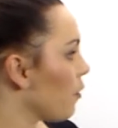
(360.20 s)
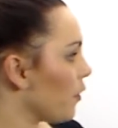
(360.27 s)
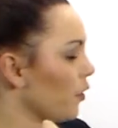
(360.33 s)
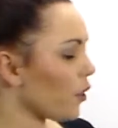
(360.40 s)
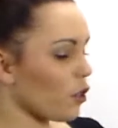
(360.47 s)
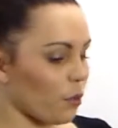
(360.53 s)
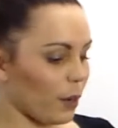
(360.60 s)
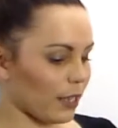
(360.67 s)

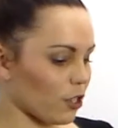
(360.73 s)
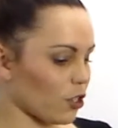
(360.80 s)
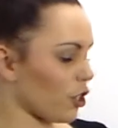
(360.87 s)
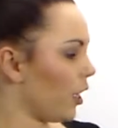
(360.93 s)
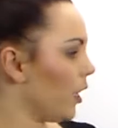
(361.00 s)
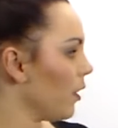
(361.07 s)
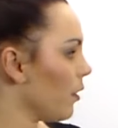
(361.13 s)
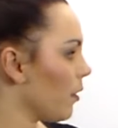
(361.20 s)
For a
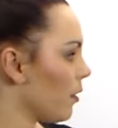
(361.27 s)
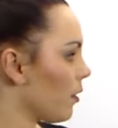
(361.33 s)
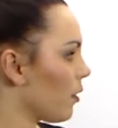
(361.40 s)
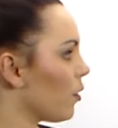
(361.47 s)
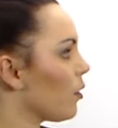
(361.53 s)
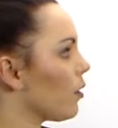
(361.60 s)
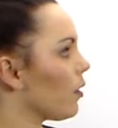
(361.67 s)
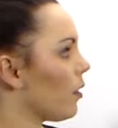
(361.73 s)
question,
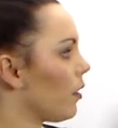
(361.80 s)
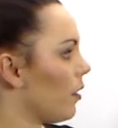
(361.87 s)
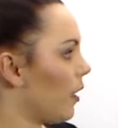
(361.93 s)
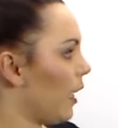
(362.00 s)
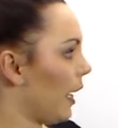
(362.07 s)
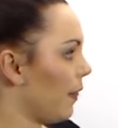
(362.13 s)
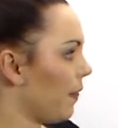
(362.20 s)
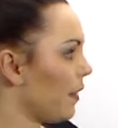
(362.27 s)

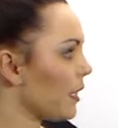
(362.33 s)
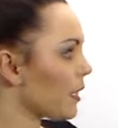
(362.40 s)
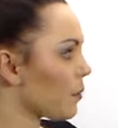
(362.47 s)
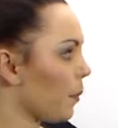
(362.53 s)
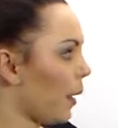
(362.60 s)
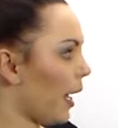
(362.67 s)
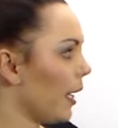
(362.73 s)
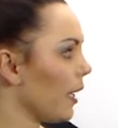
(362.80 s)
in
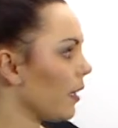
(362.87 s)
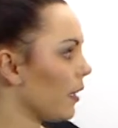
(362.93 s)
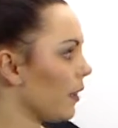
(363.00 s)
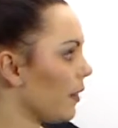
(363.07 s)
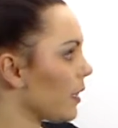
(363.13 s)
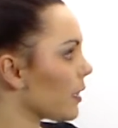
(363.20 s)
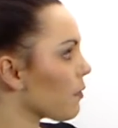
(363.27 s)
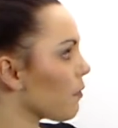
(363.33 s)
this way, in